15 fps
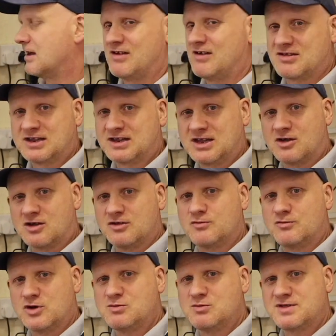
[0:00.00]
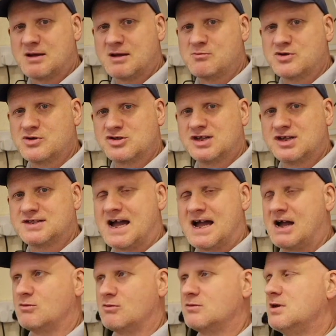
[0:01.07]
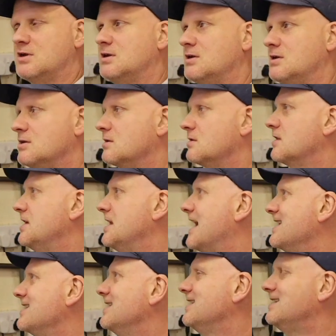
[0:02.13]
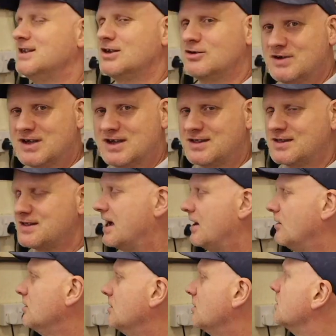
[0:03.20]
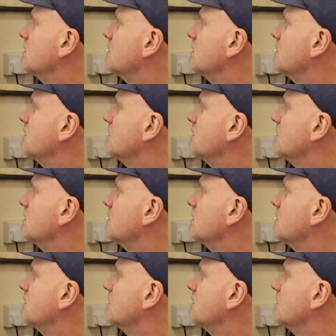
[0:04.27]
I've actually got the room temperature down to 19 degrees now.